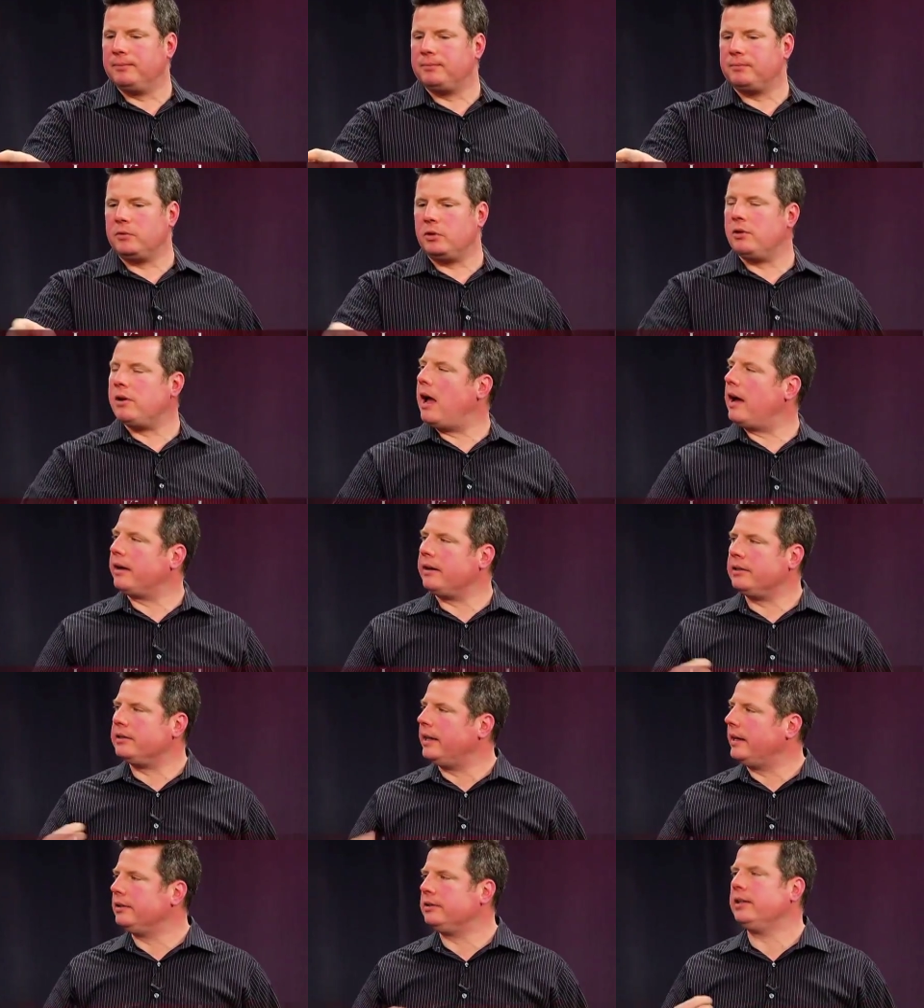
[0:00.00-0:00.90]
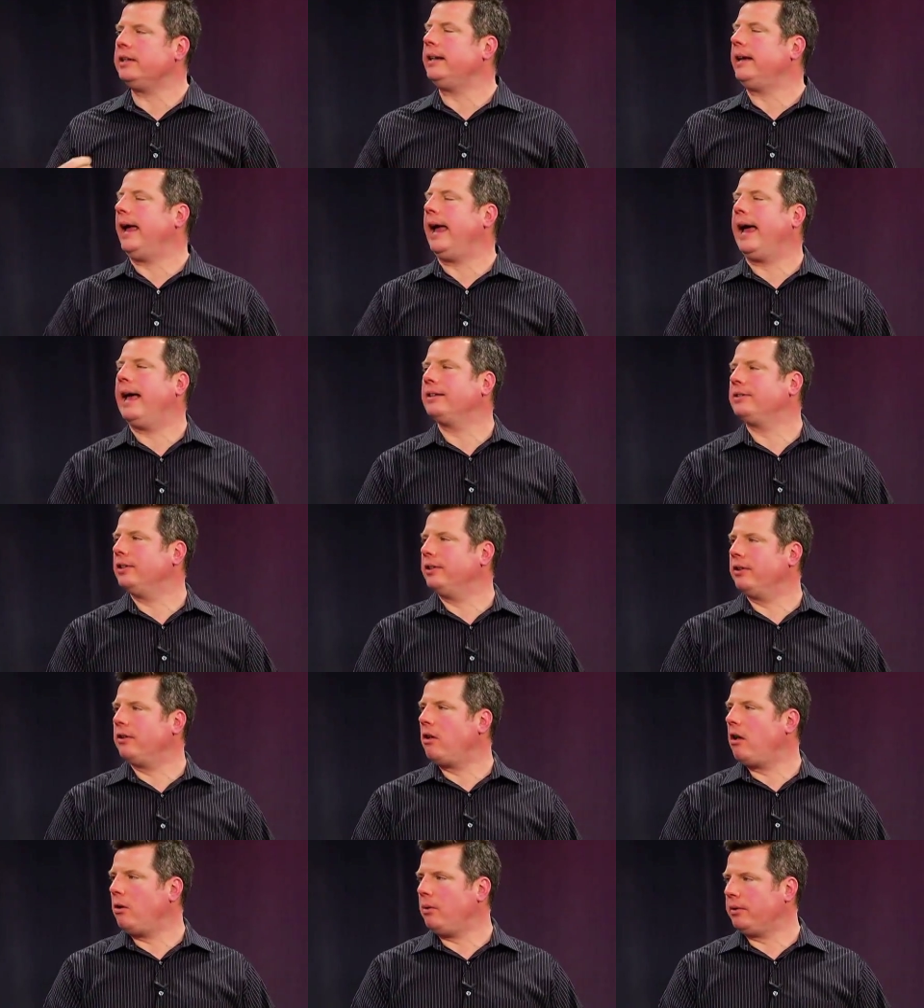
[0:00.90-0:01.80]
You're not going to taste any acid at
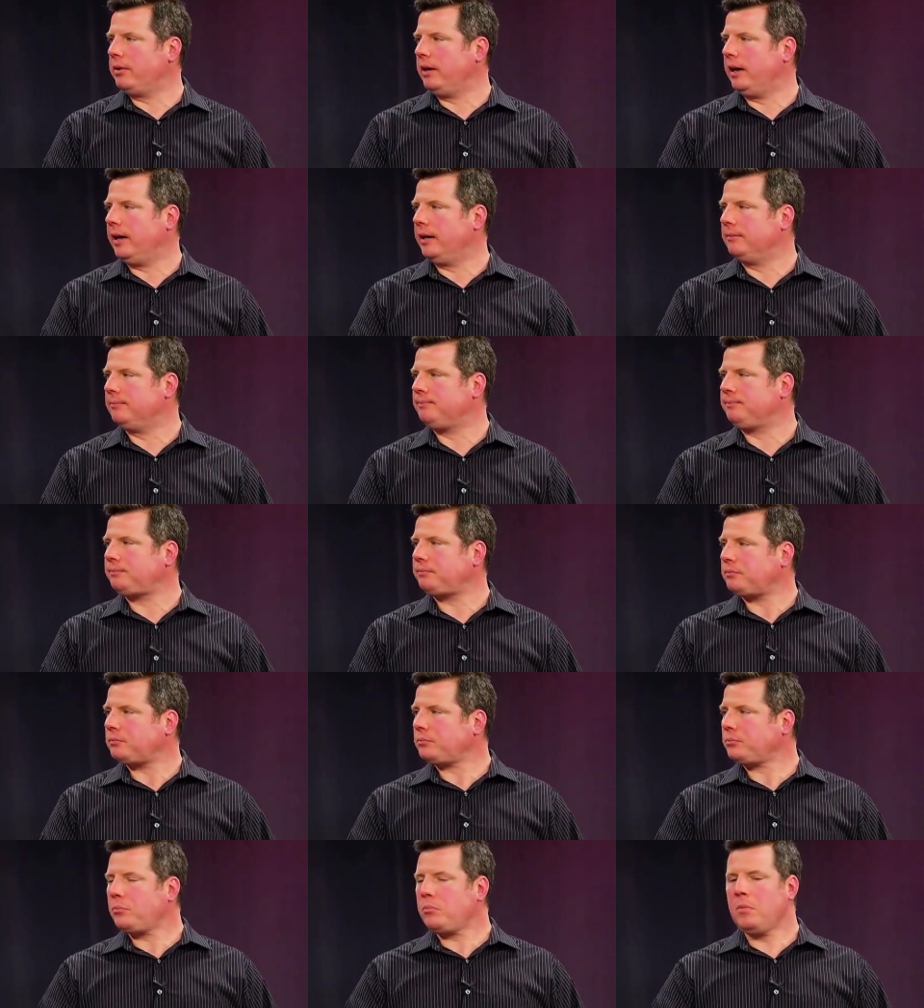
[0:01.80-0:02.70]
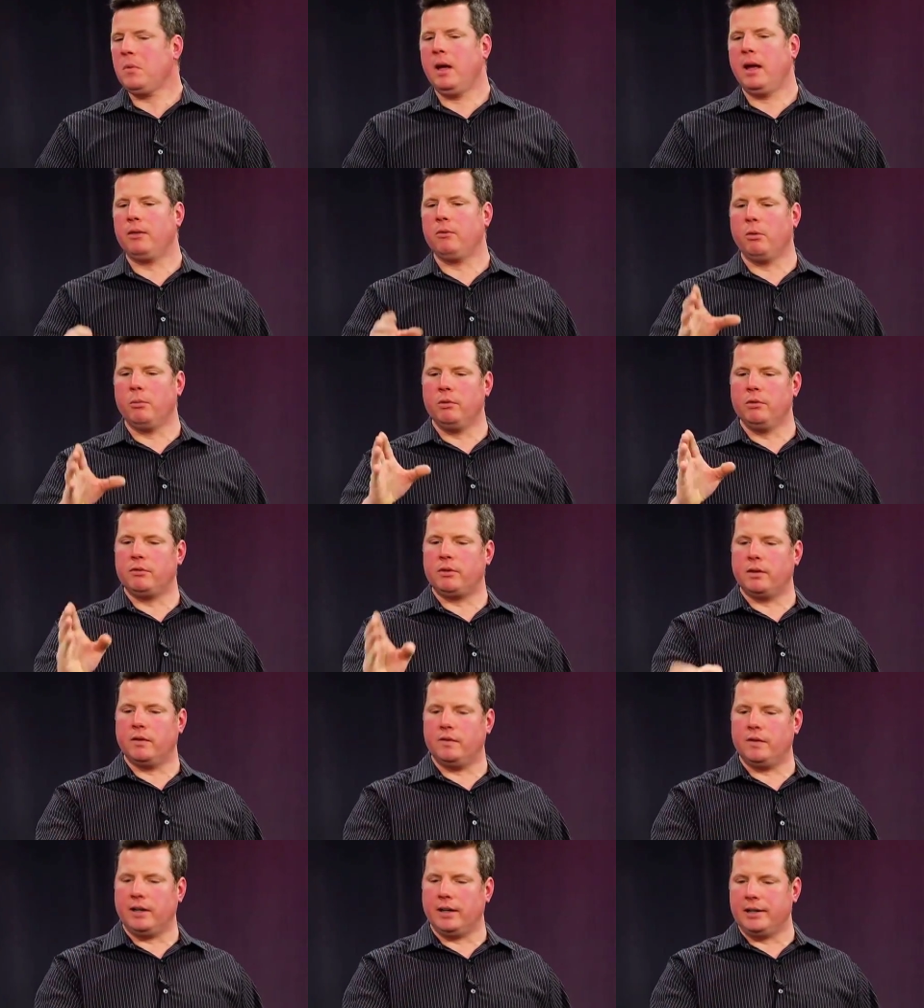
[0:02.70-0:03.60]
all with that, and then we'll move to the
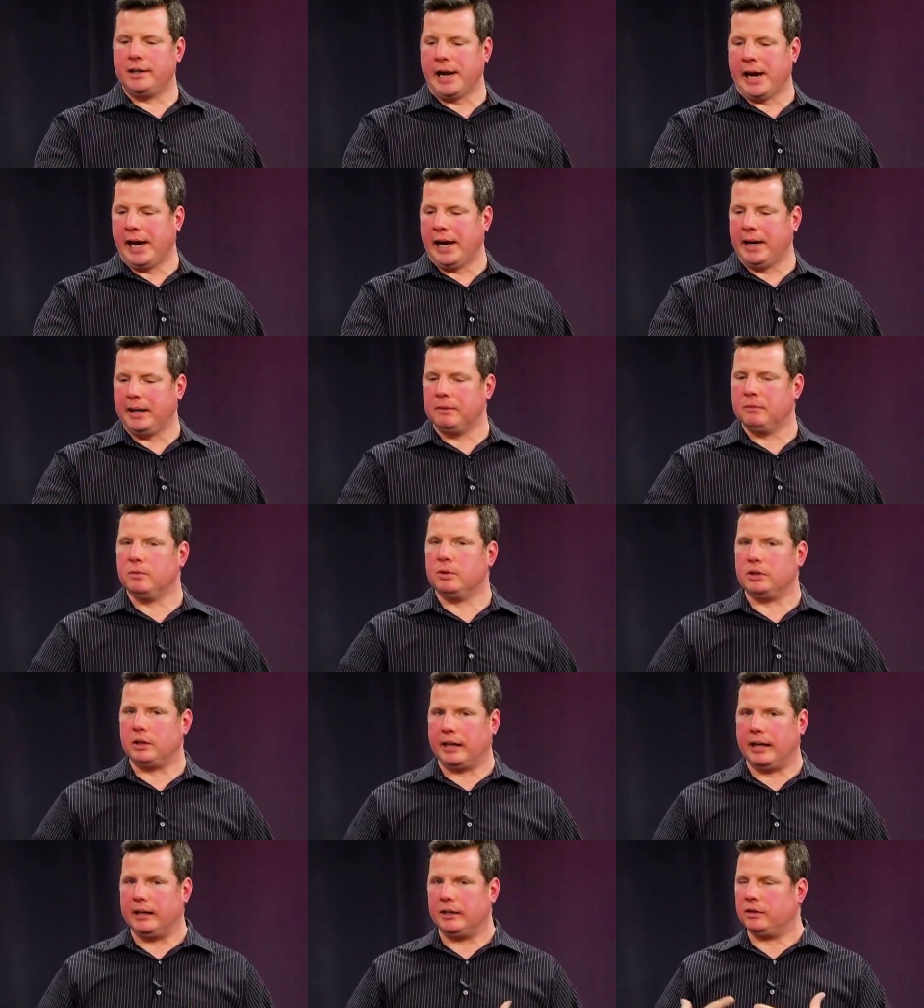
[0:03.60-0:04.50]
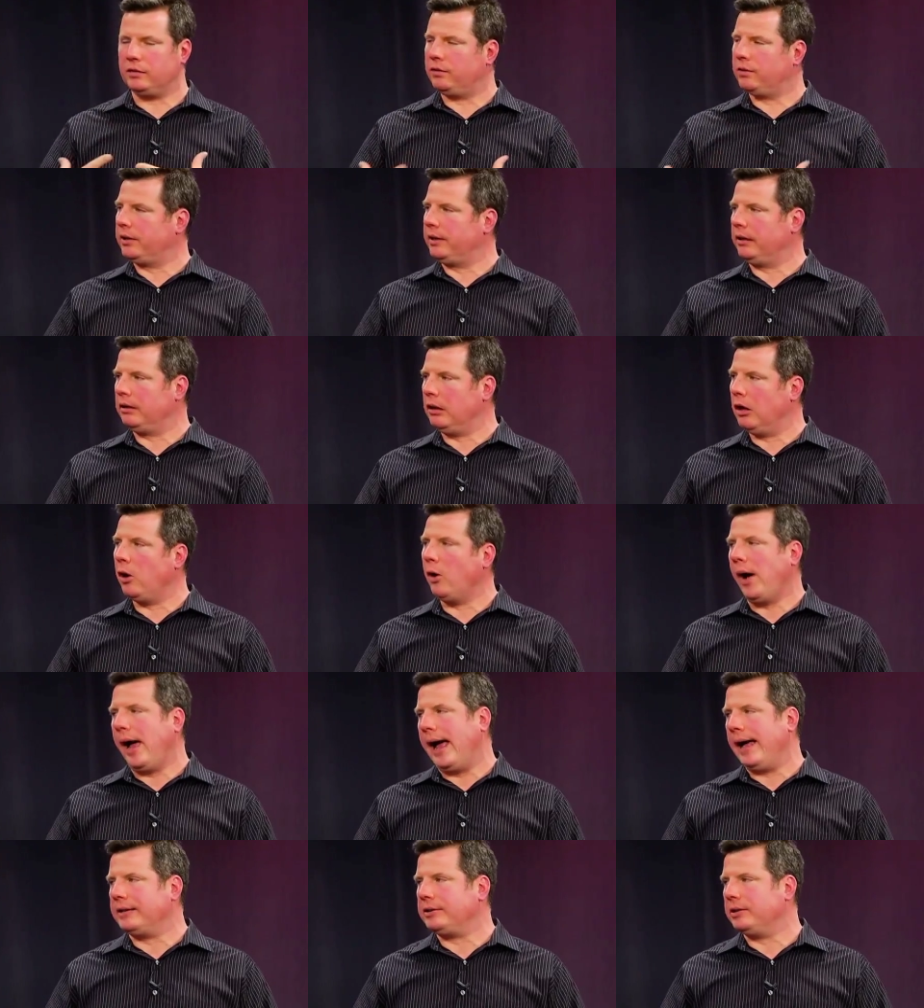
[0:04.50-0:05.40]
Viognier, which again is very low
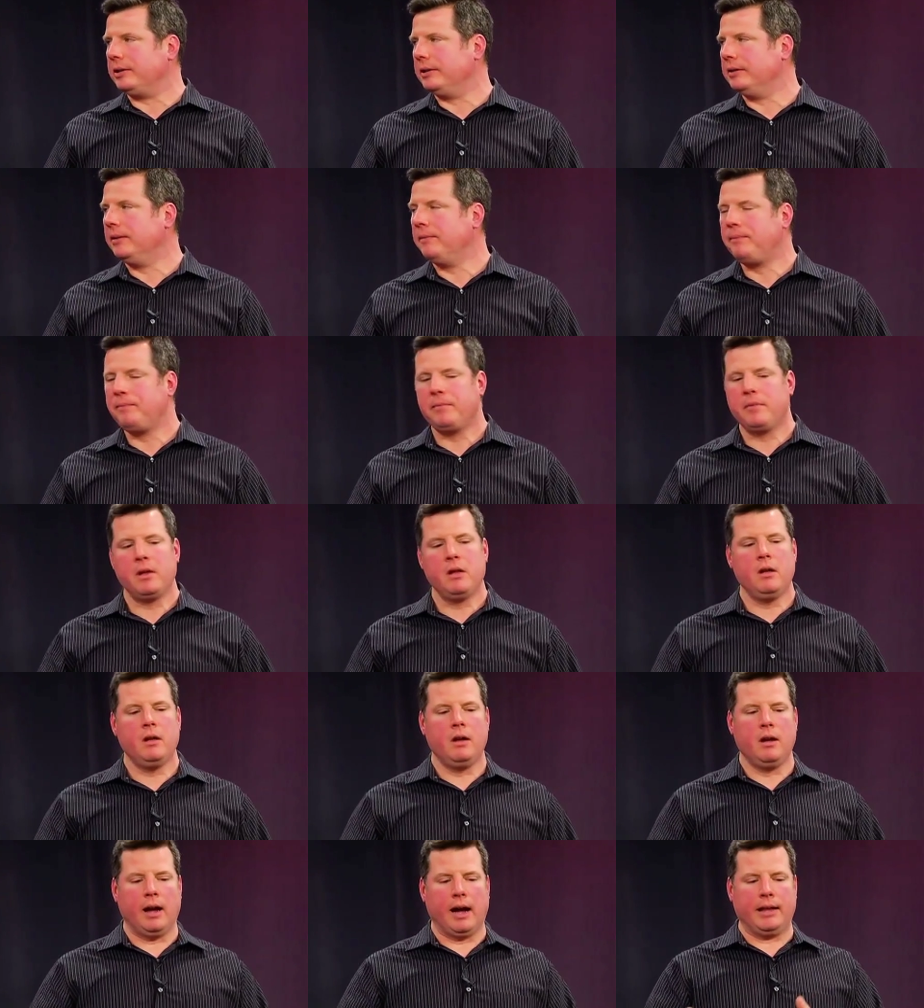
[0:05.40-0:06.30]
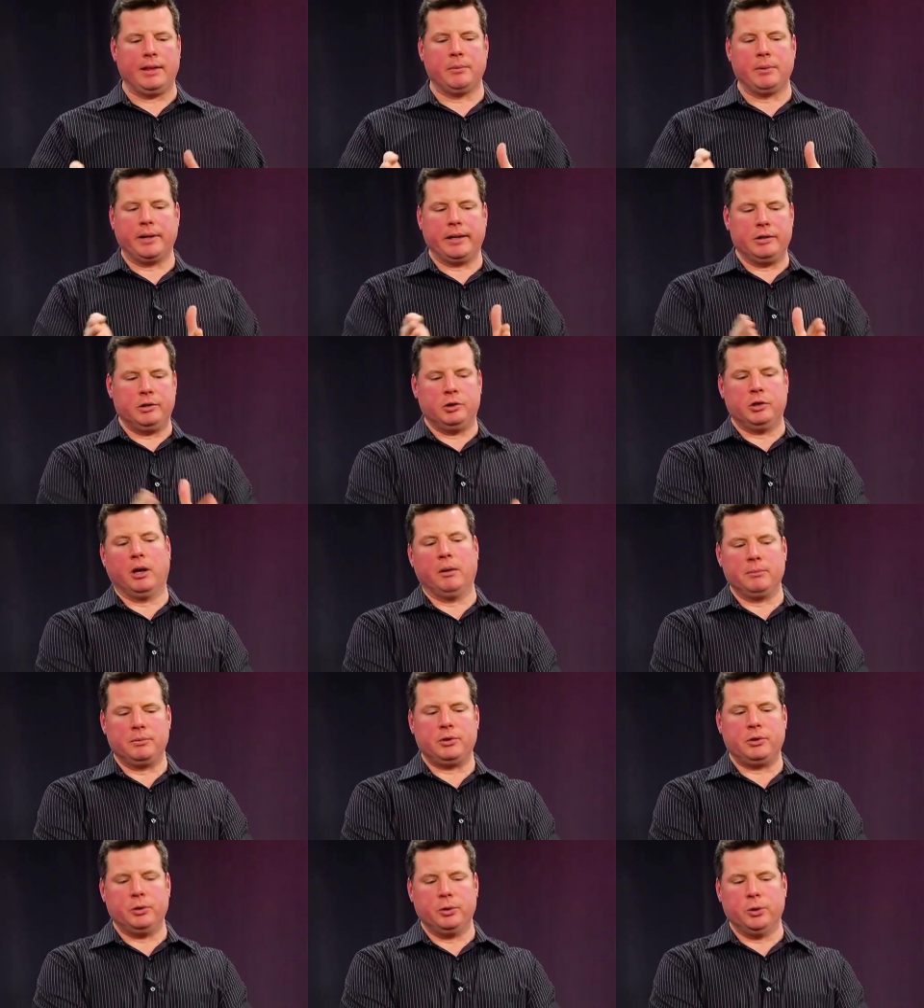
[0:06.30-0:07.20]
acid, and then we're going to jump
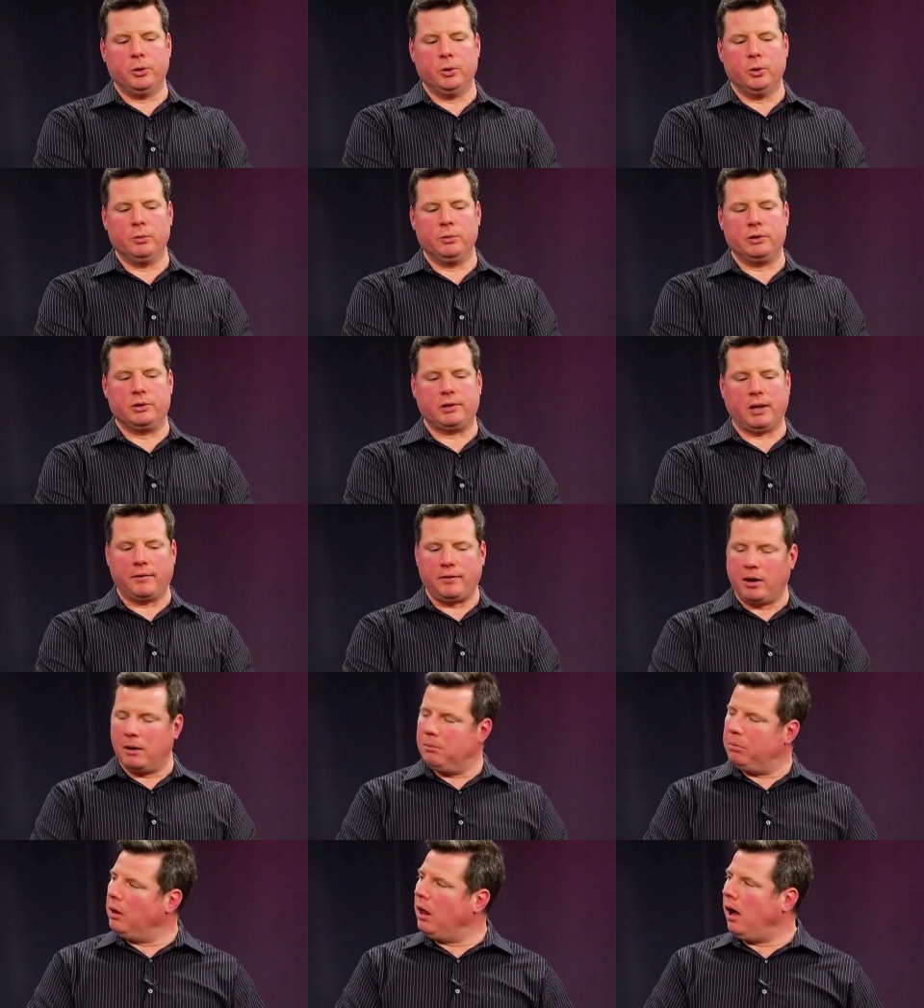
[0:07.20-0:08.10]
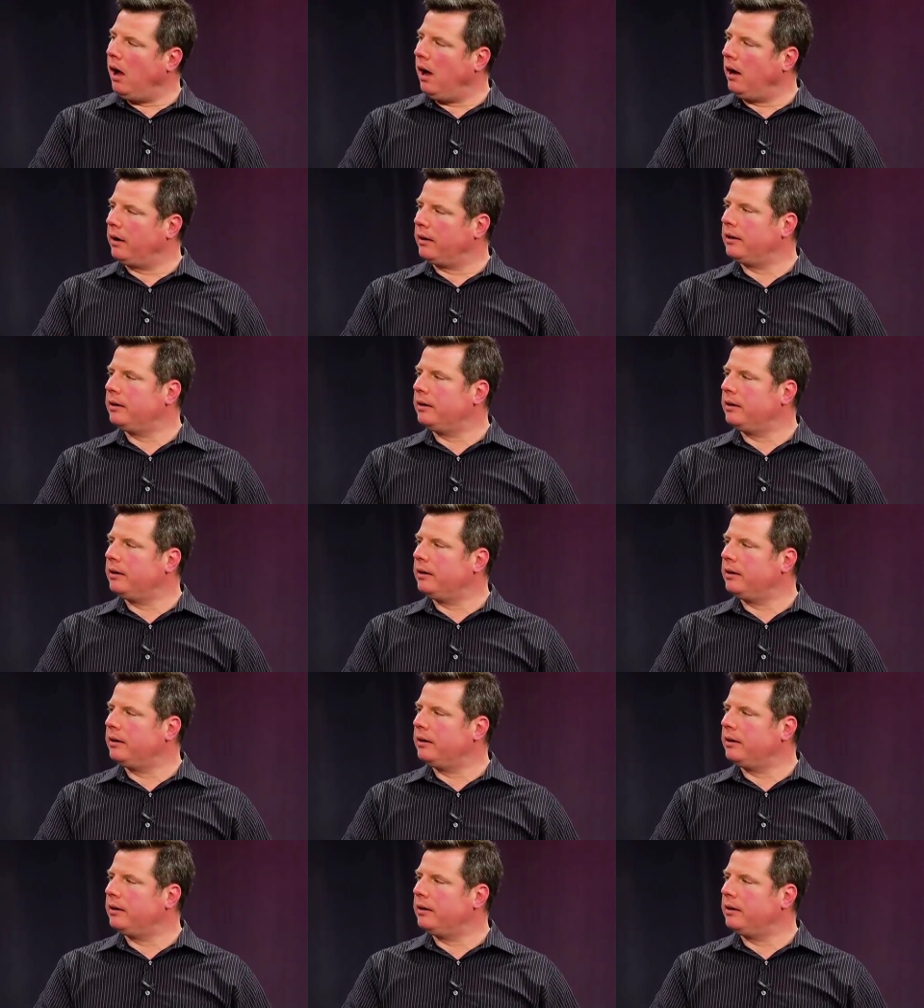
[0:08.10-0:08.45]
to the Sauvignon Blanc.